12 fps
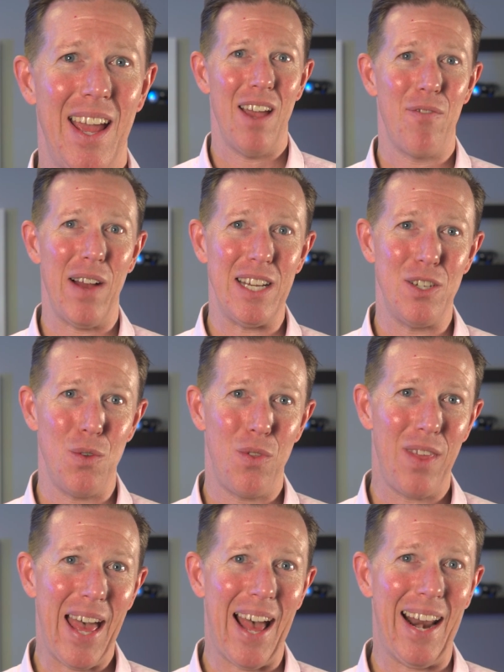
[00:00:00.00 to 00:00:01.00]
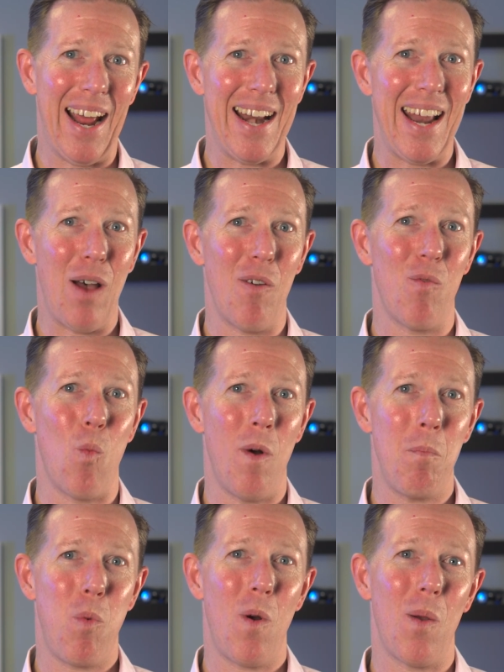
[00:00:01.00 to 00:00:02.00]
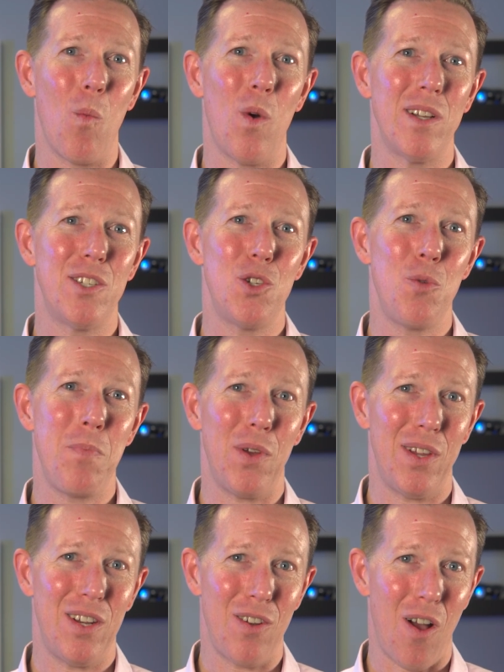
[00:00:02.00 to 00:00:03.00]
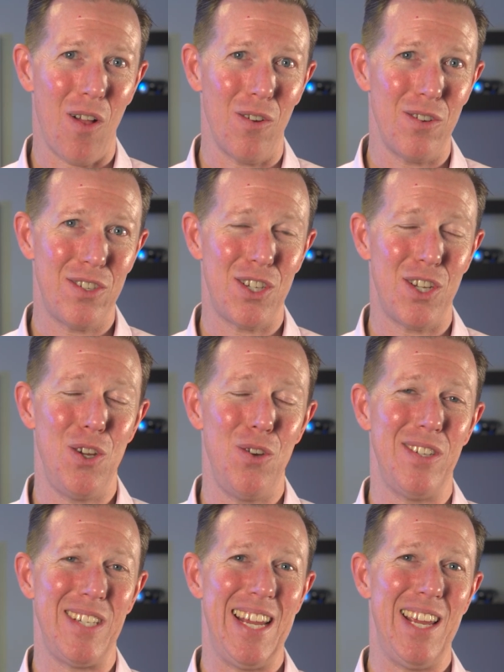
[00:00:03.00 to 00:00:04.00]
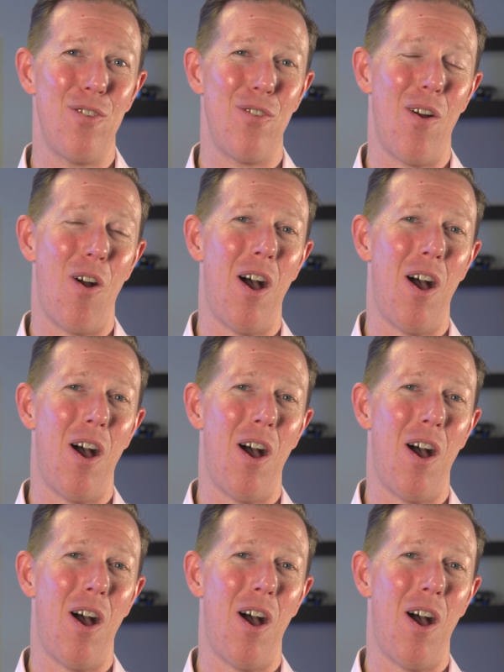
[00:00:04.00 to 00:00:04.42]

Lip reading: If I do that, I now have $1.12 million to use either